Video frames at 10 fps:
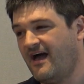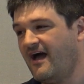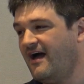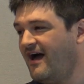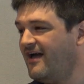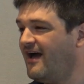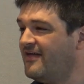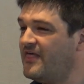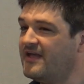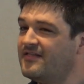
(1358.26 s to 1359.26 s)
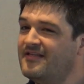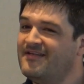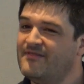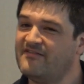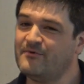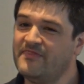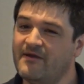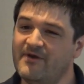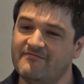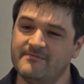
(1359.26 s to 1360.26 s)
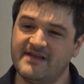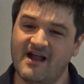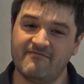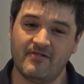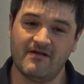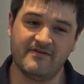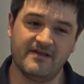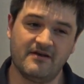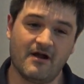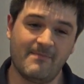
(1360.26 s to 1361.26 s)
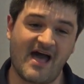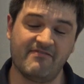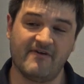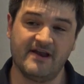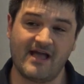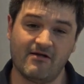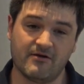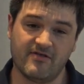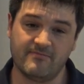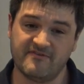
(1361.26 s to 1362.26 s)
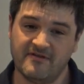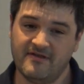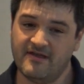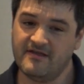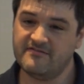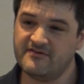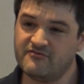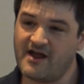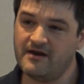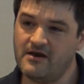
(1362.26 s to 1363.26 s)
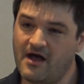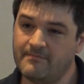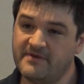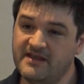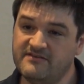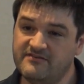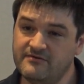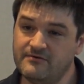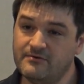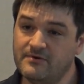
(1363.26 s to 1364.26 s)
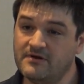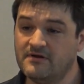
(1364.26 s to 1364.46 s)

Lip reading: I think that's one thing we have to be careful of in our pathfinding algorithms is to try to not be too